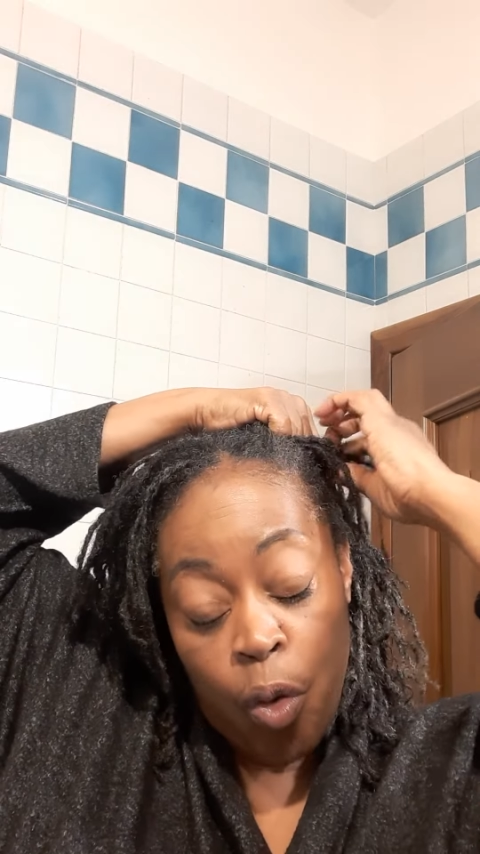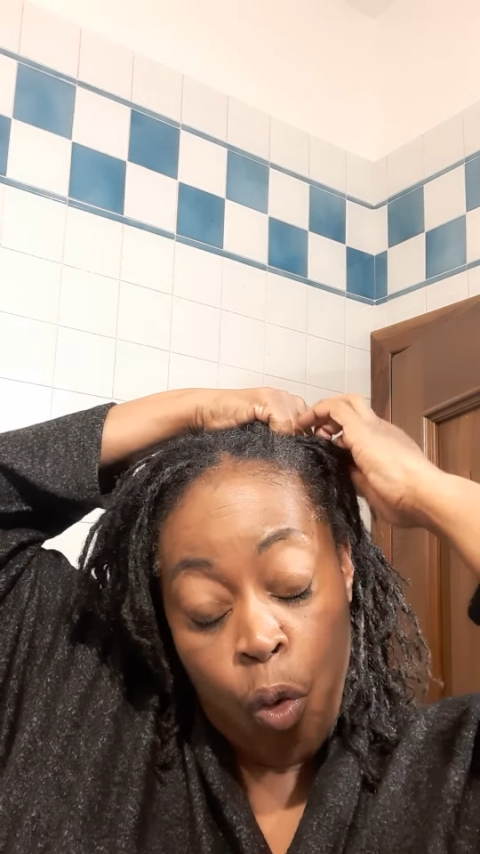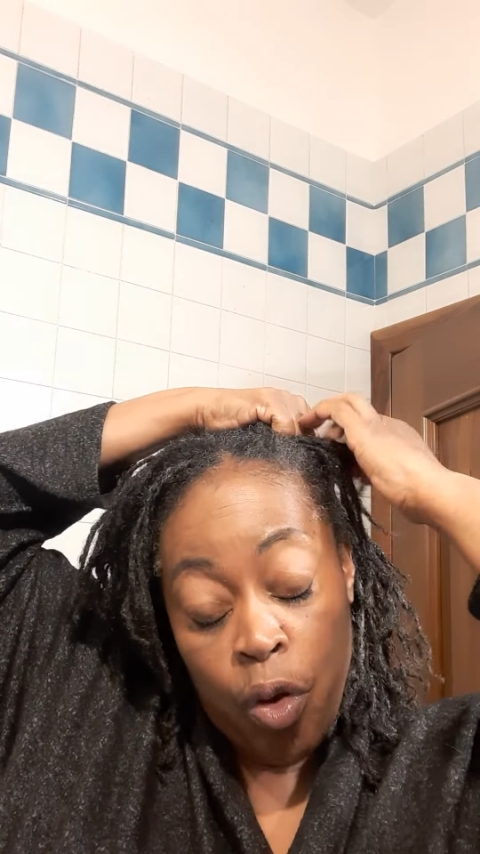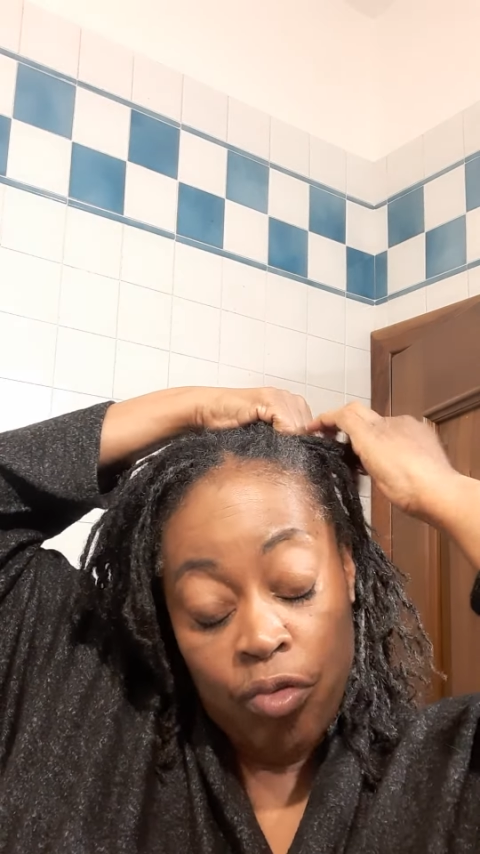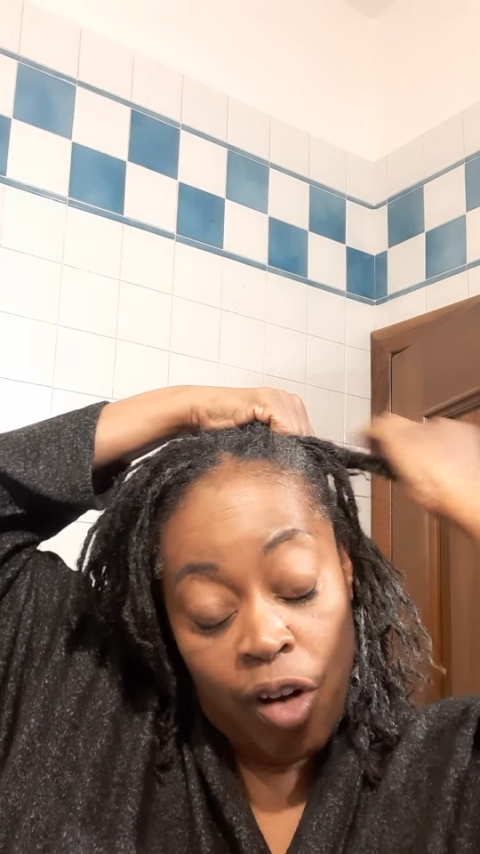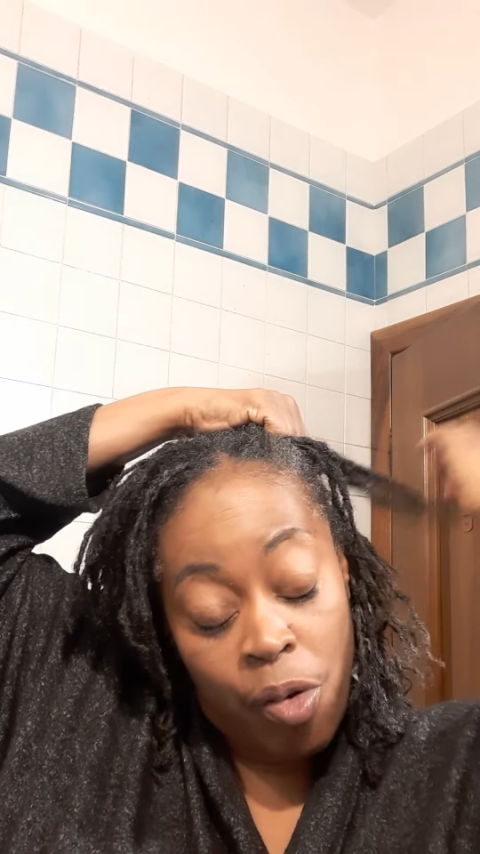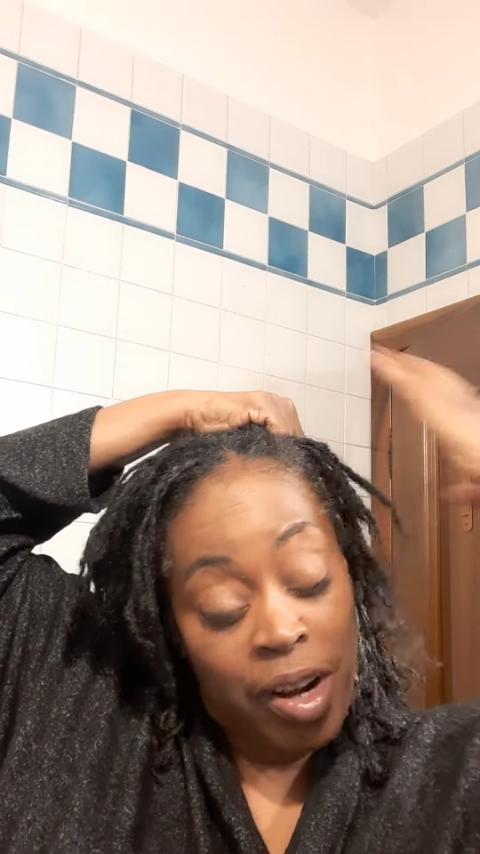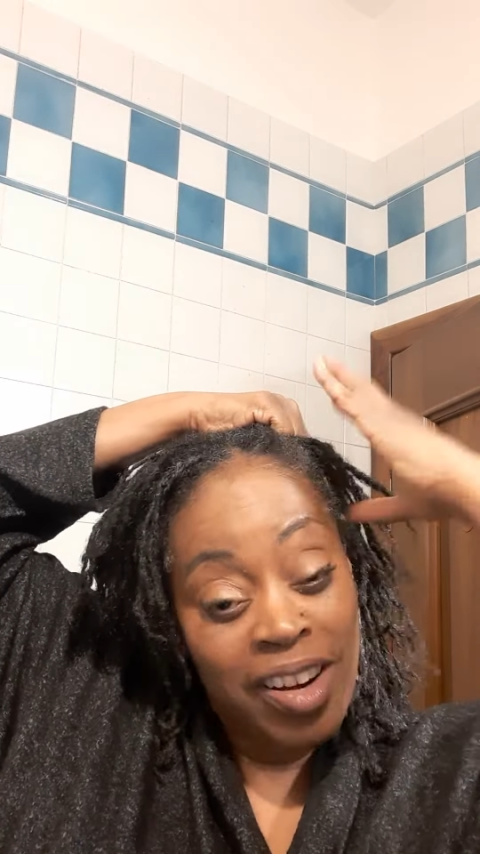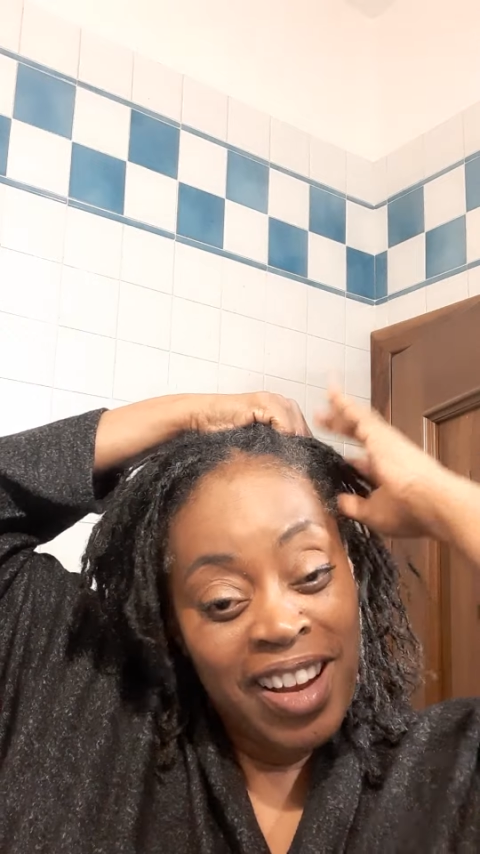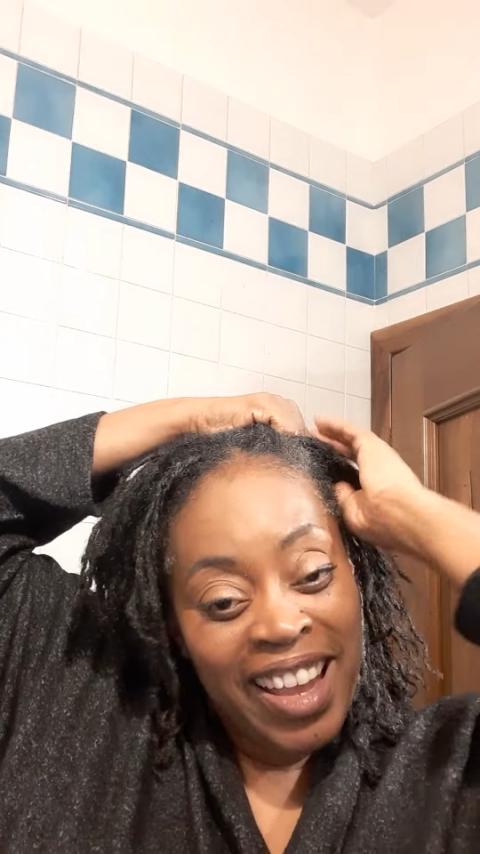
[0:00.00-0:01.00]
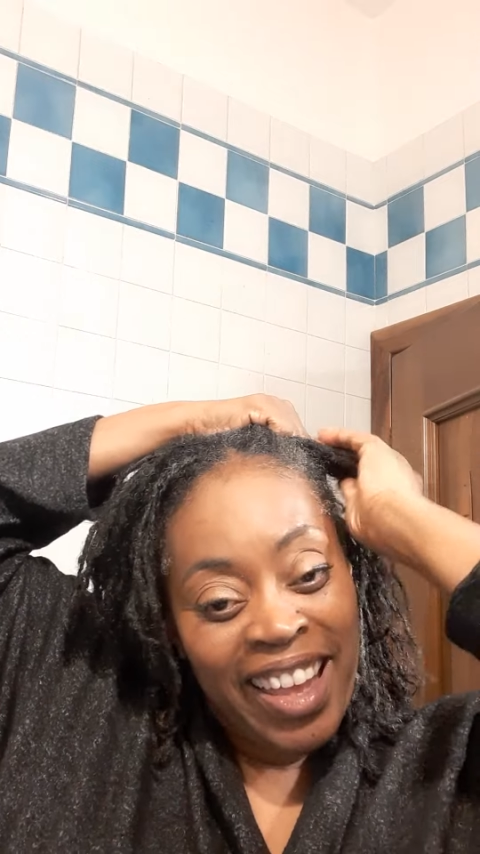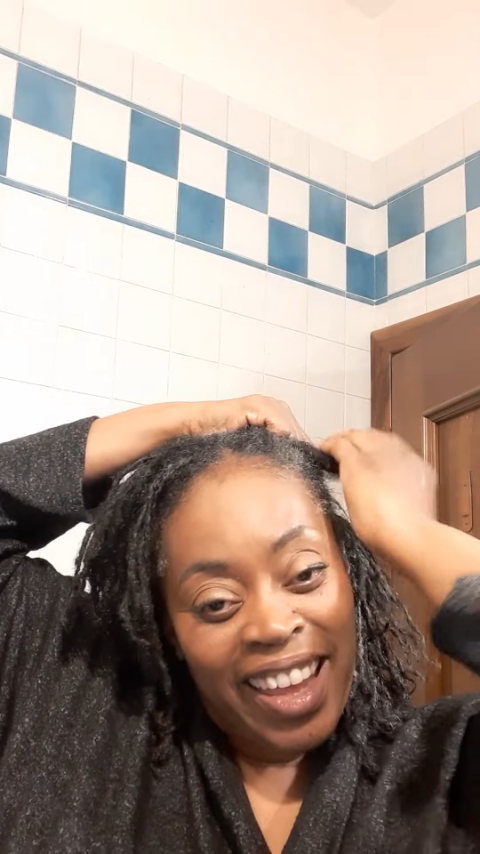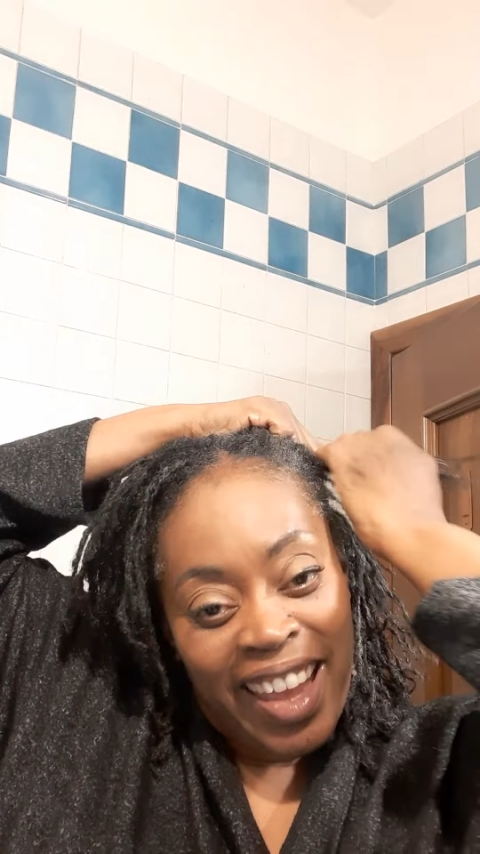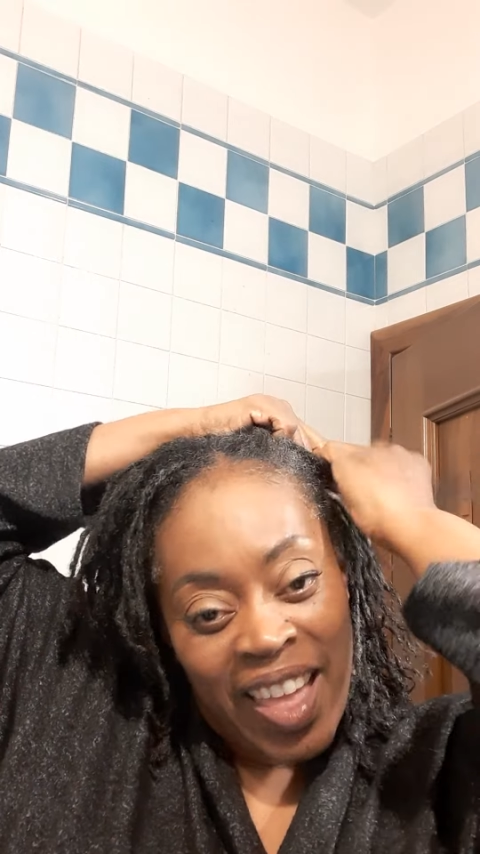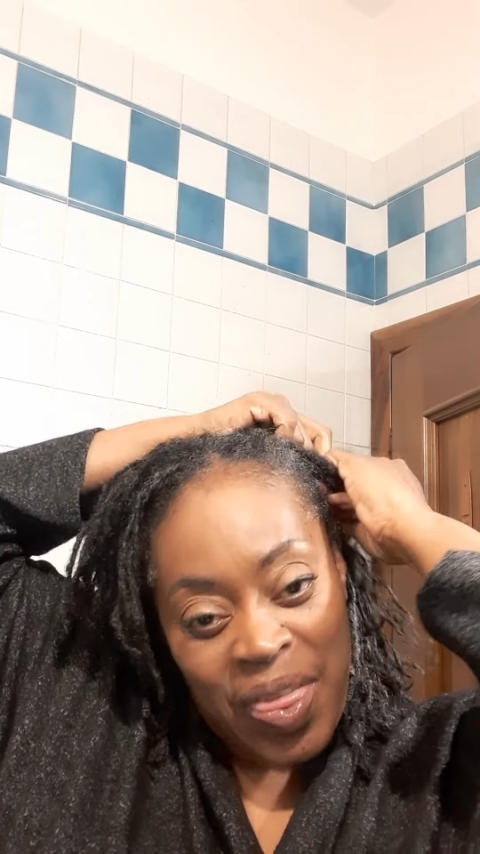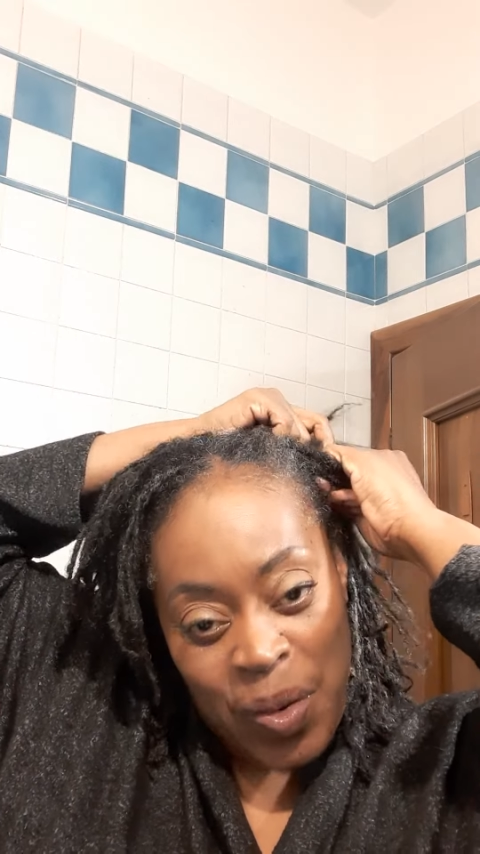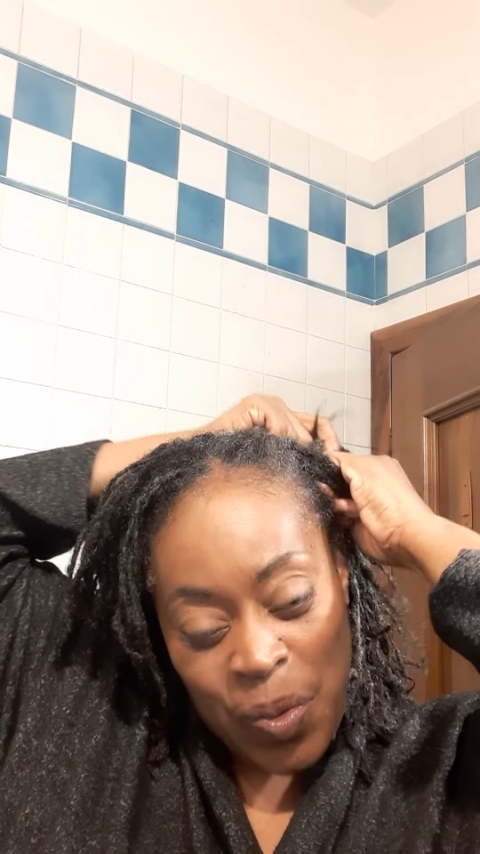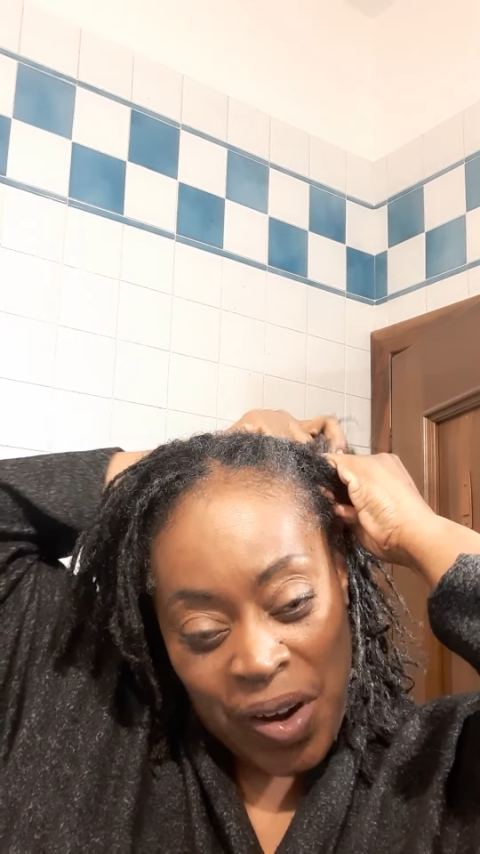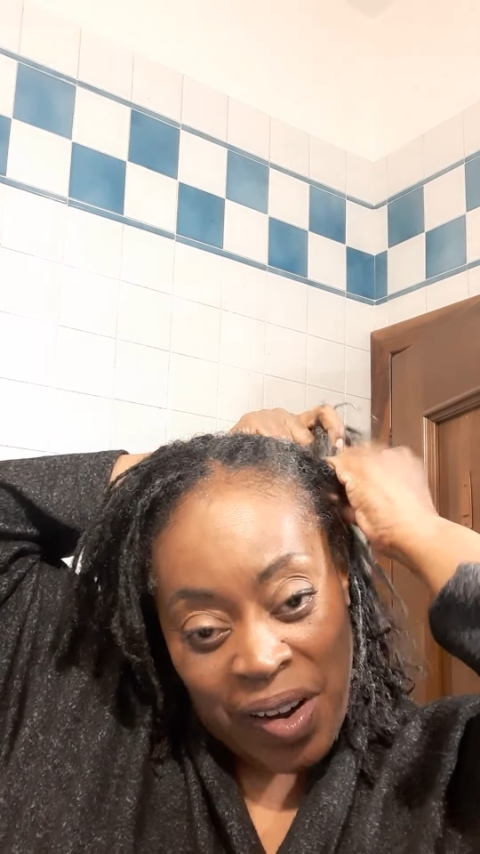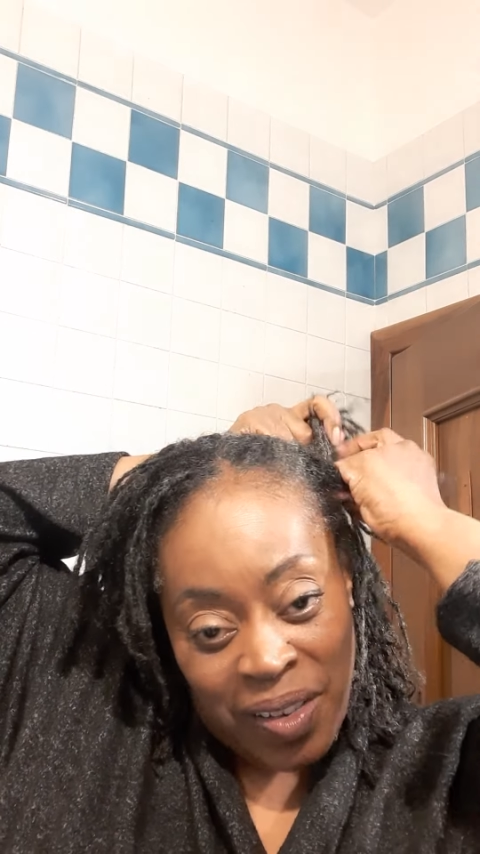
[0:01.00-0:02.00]
corn in the
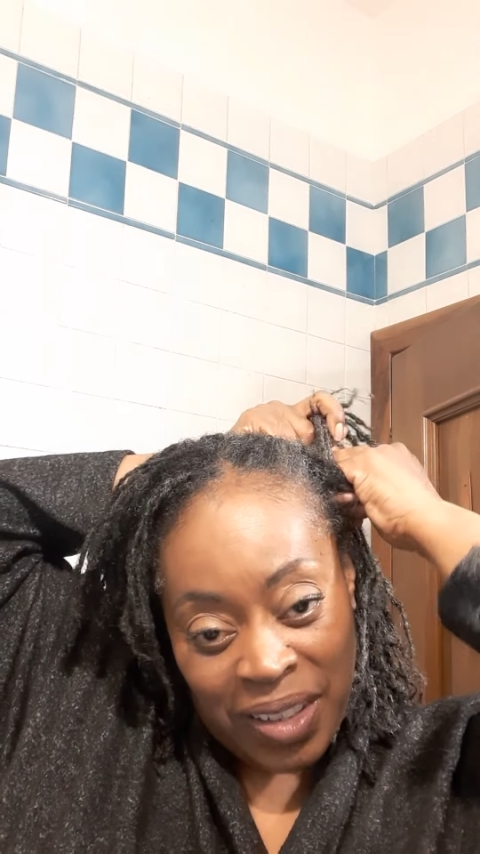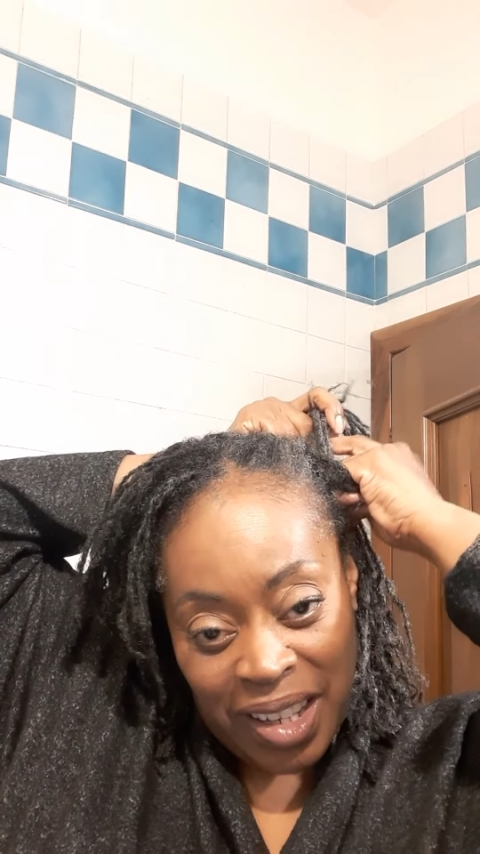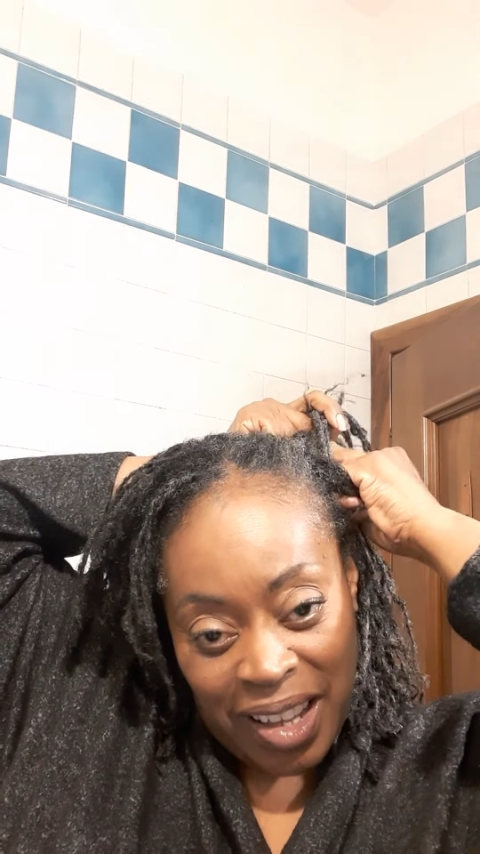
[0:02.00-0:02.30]
world,